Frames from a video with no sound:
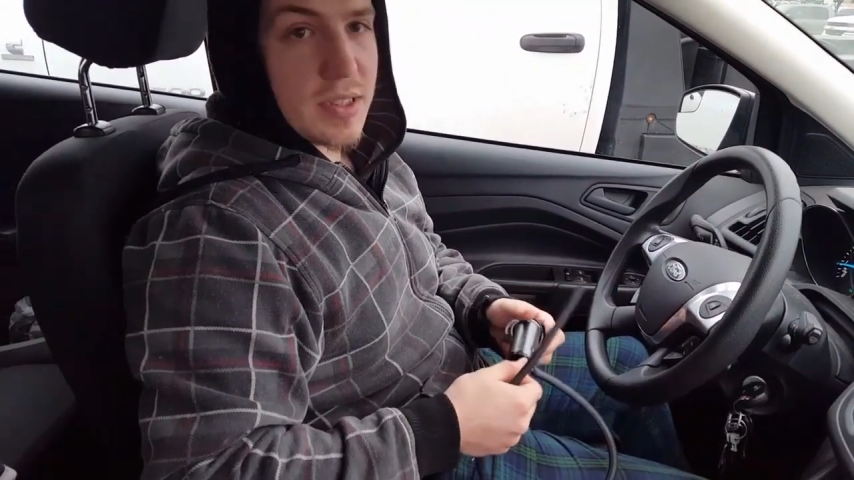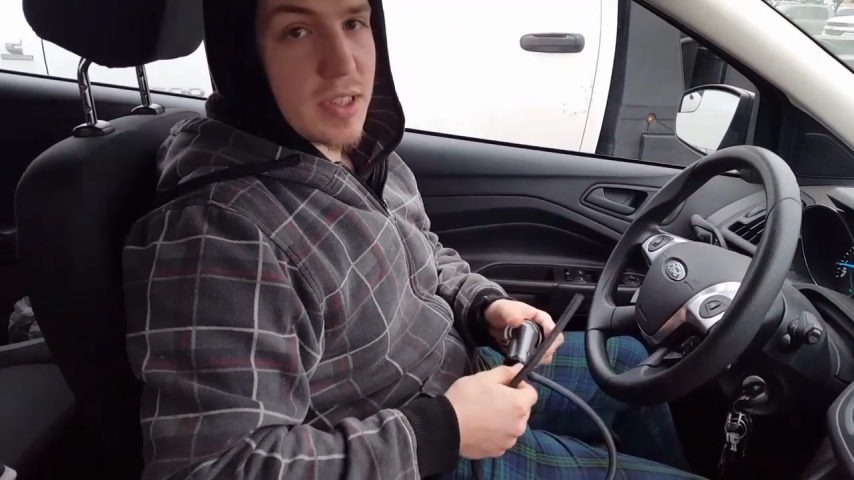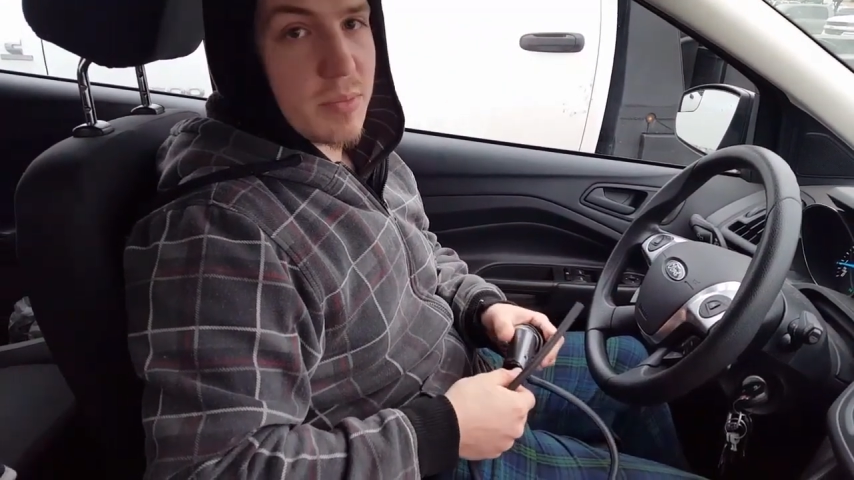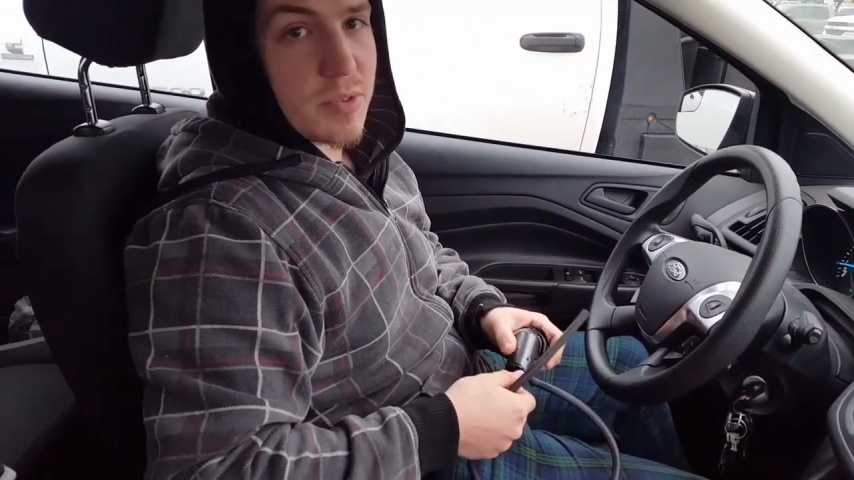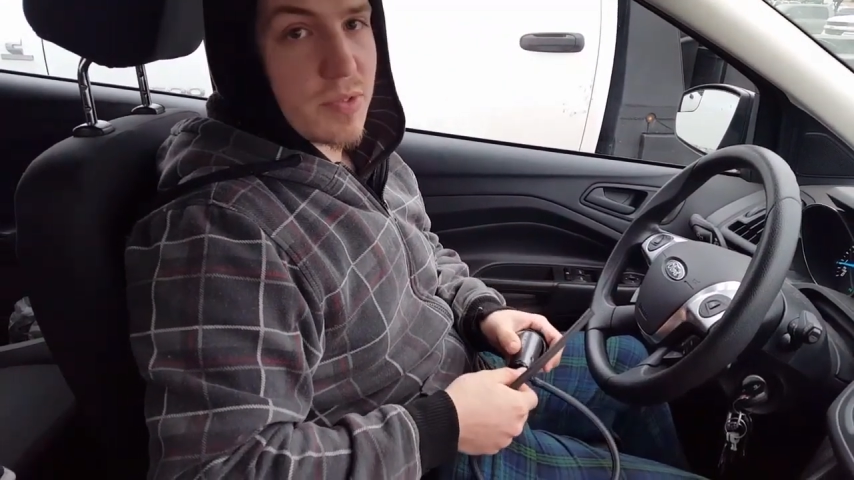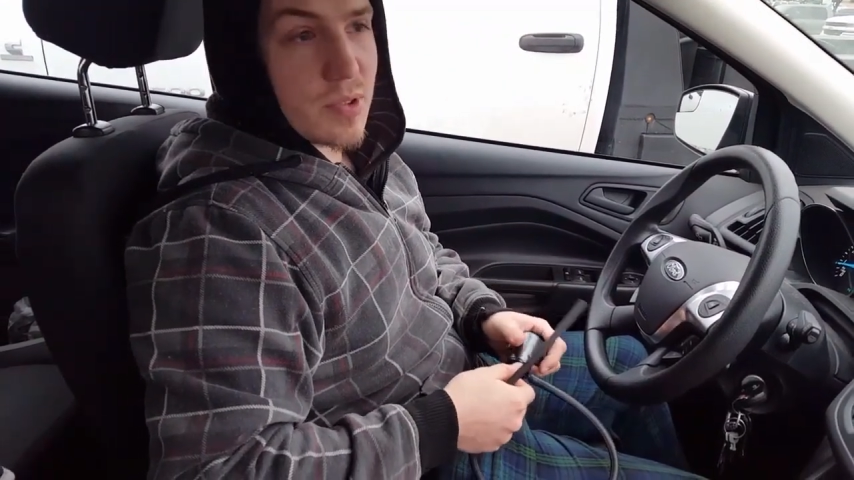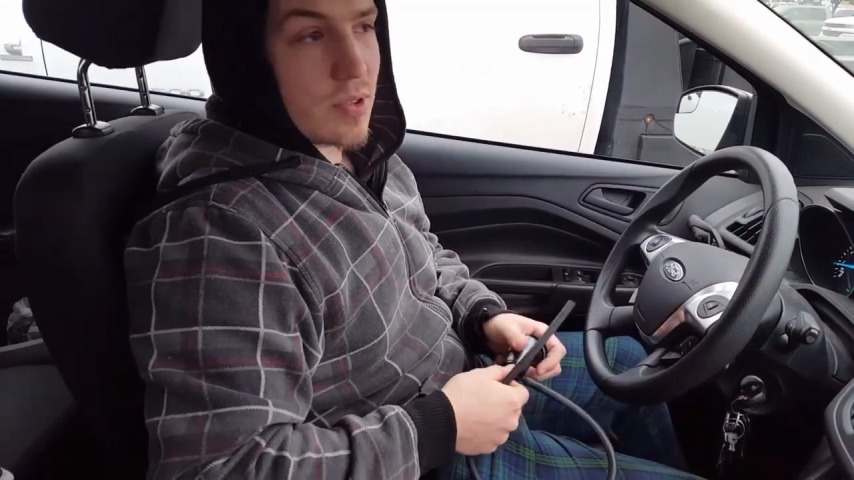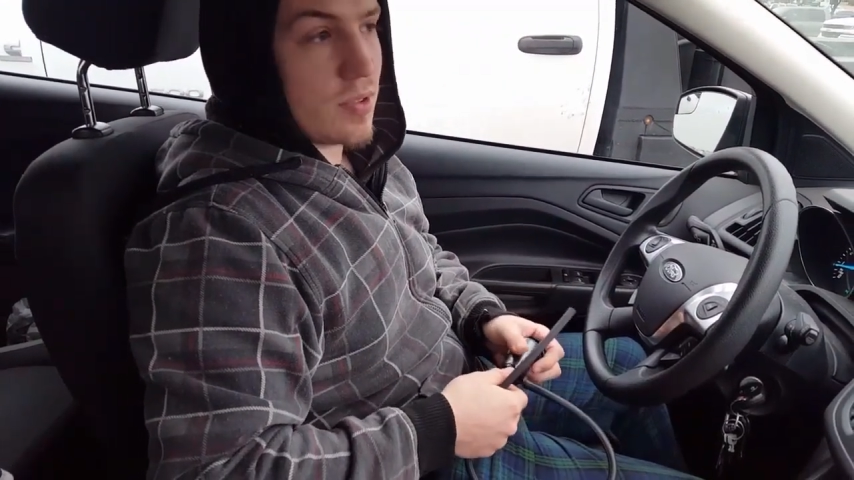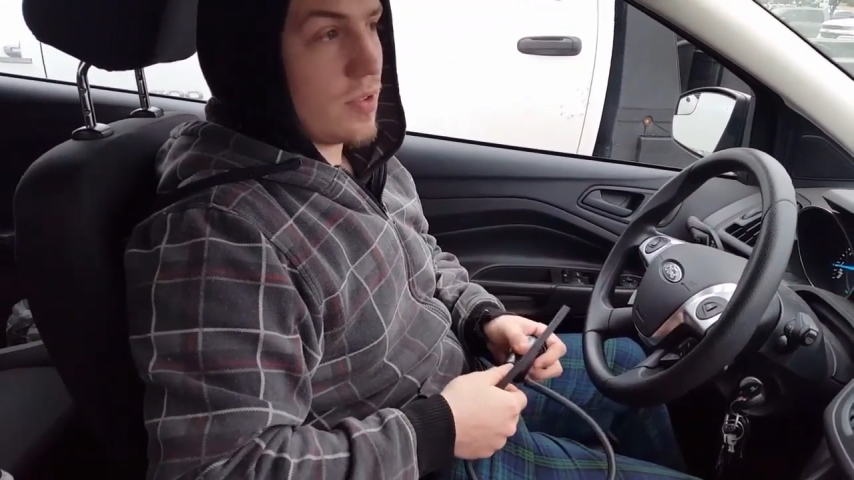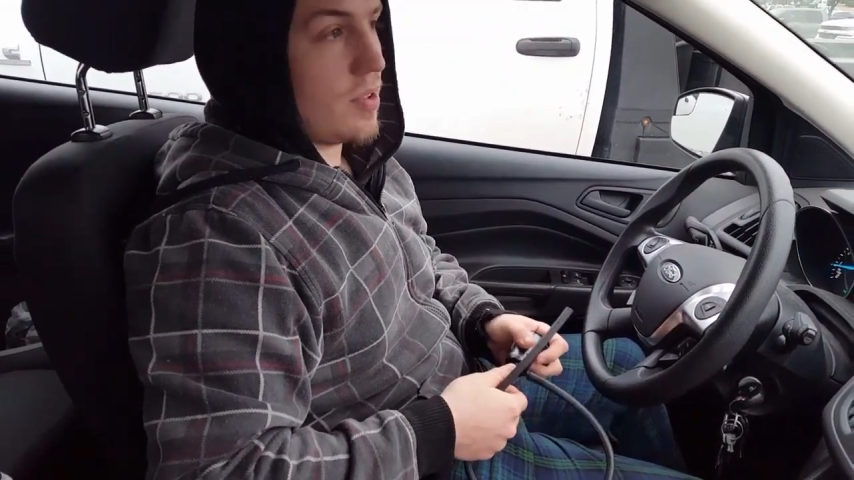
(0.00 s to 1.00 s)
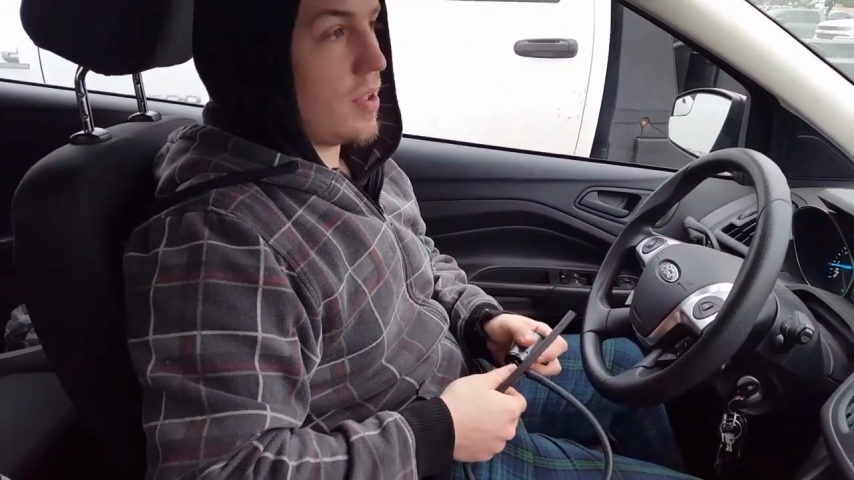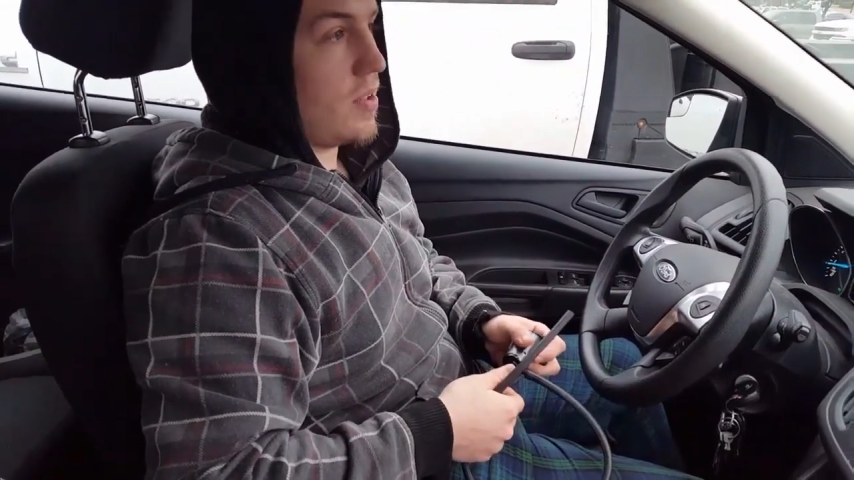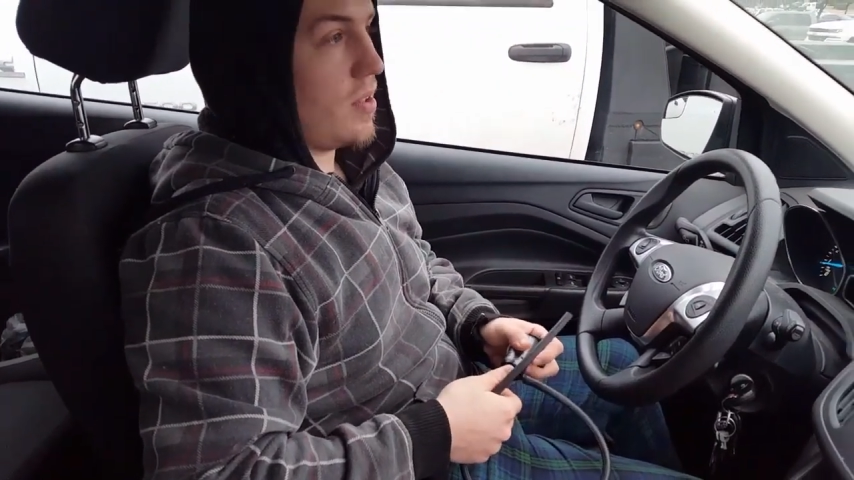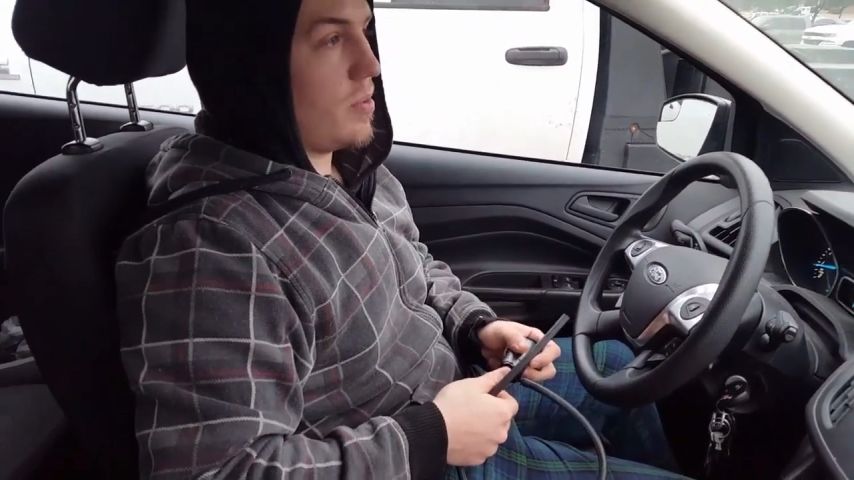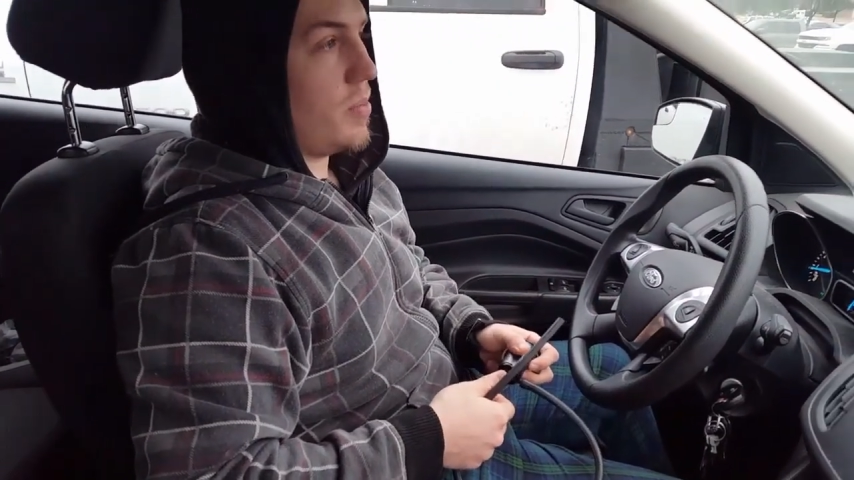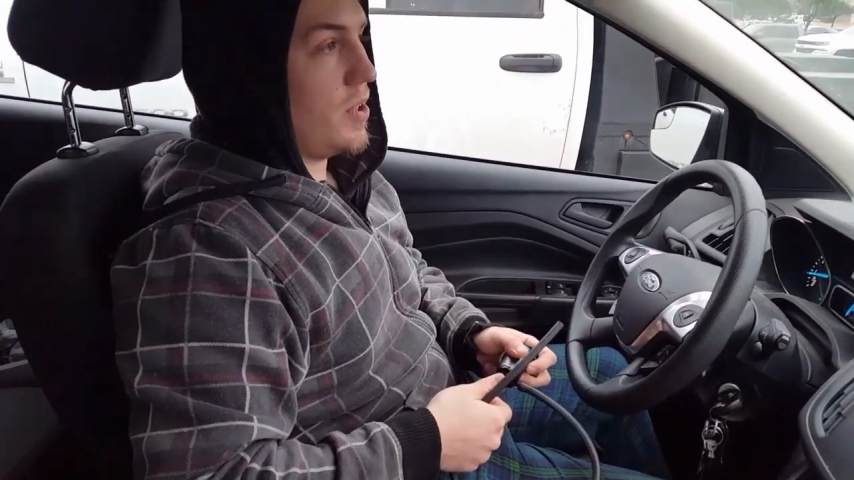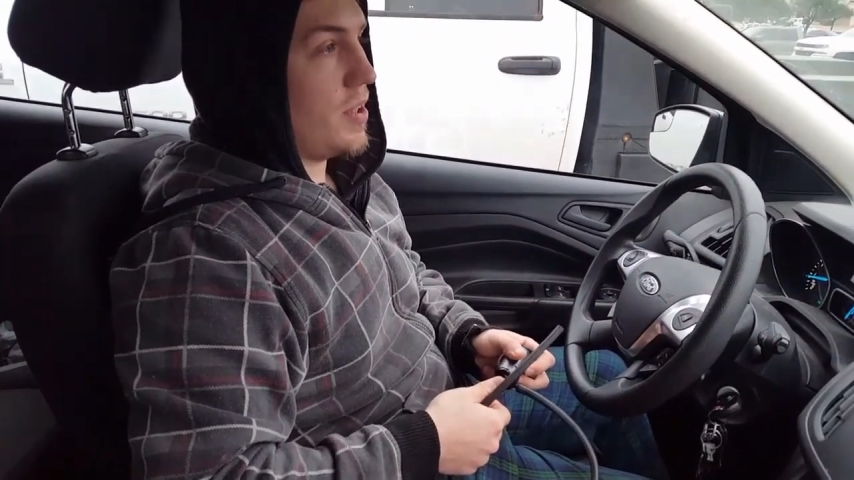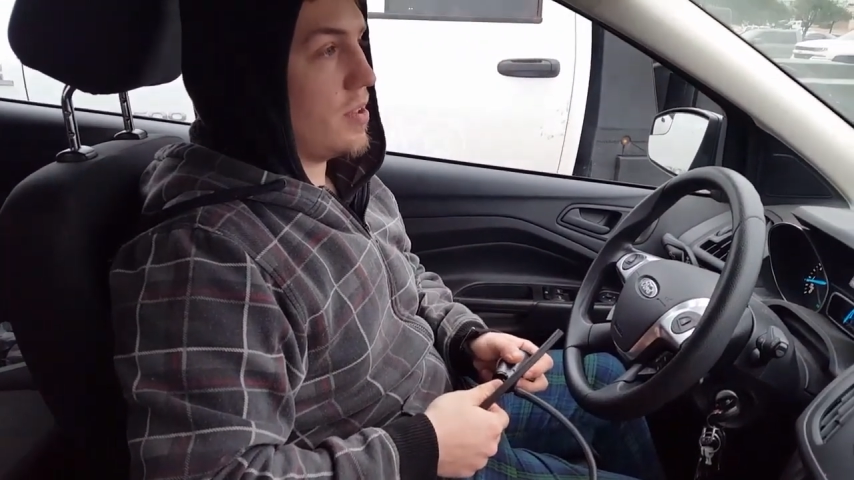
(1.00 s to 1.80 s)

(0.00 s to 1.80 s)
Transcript: temps for not a lot of money,